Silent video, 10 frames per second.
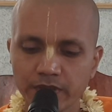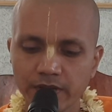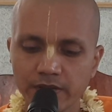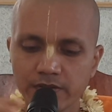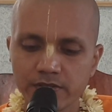
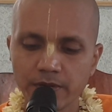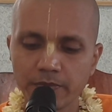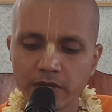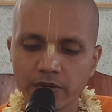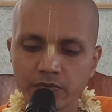At the
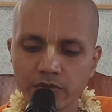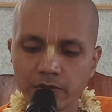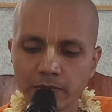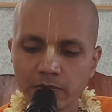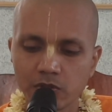same time, we will
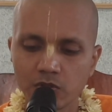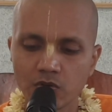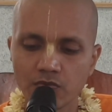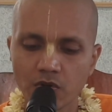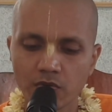be able to
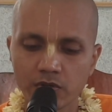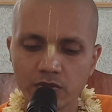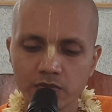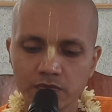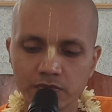go forward
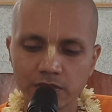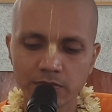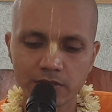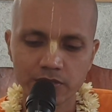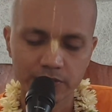to
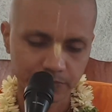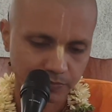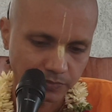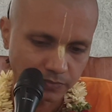liberation.